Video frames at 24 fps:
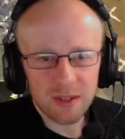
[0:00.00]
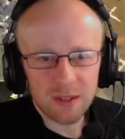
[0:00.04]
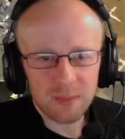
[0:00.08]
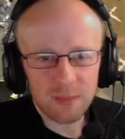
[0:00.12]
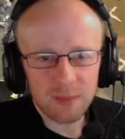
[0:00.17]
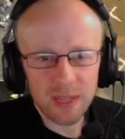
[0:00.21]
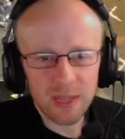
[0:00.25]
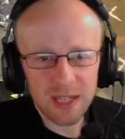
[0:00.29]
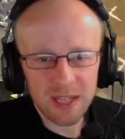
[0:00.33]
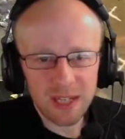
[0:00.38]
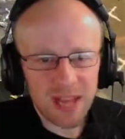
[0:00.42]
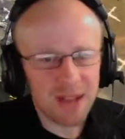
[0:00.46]

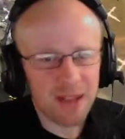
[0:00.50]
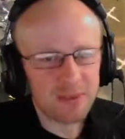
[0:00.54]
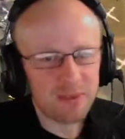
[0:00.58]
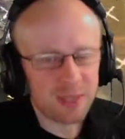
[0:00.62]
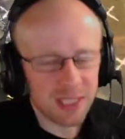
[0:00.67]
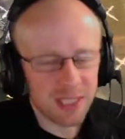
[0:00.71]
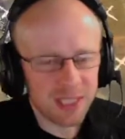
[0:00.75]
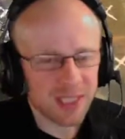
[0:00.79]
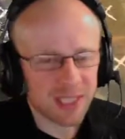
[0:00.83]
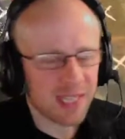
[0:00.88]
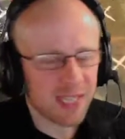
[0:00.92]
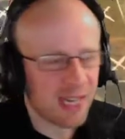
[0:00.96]
We
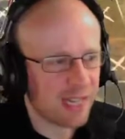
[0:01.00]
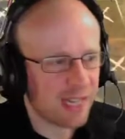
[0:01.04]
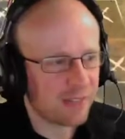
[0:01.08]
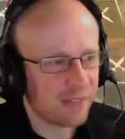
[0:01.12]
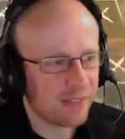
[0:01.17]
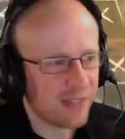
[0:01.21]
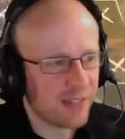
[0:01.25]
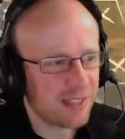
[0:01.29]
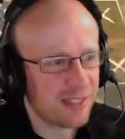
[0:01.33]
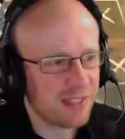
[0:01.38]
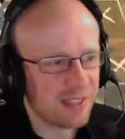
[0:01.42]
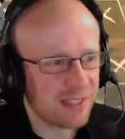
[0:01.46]
actually slight
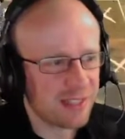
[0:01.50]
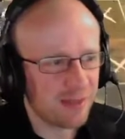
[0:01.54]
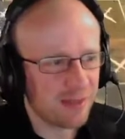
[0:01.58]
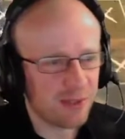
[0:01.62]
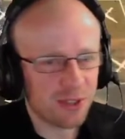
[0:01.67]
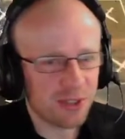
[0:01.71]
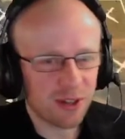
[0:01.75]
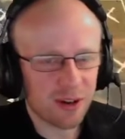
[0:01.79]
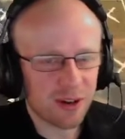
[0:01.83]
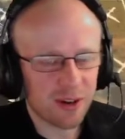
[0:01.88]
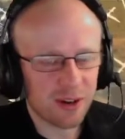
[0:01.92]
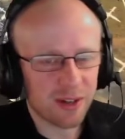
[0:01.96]
advantage them
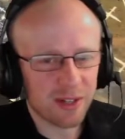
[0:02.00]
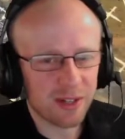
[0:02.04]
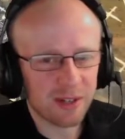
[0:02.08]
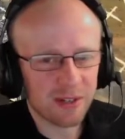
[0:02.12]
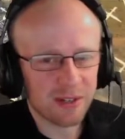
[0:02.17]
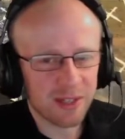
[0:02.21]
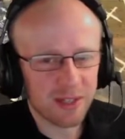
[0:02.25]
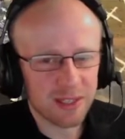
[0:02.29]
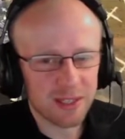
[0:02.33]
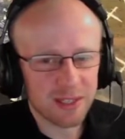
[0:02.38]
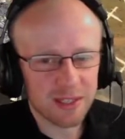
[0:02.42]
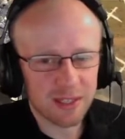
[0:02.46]
Terror
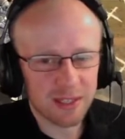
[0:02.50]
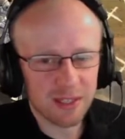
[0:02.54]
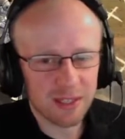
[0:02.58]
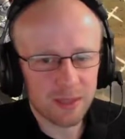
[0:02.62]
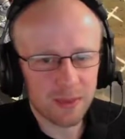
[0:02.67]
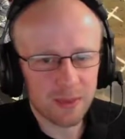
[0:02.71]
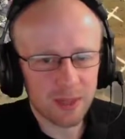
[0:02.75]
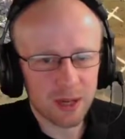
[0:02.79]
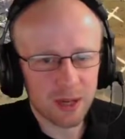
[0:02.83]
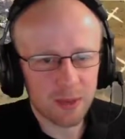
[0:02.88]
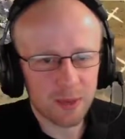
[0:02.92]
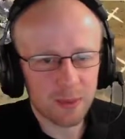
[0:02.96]
units, and there
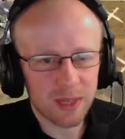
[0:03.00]
we go.